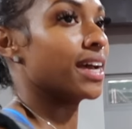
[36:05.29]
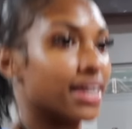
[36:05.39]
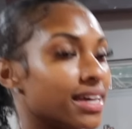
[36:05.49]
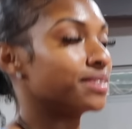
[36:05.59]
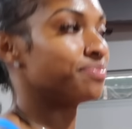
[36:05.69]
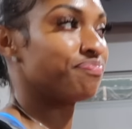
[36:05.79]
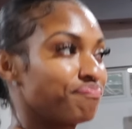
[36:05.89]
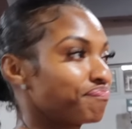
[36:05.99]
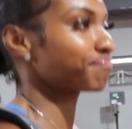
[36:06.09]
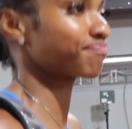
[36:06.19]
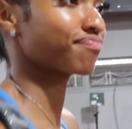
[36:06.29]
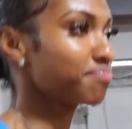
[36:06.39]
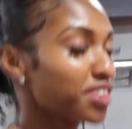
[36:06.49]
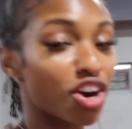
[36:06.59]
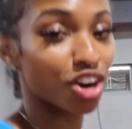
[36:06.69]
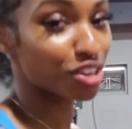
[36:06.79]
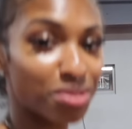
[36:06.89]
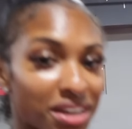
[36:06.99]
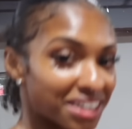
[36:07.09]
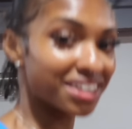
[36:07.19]
And hurdles
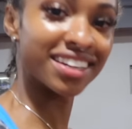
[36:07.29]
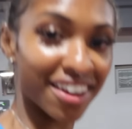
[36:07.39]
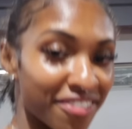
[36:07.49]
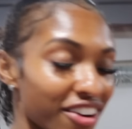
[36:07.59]
went good. I felt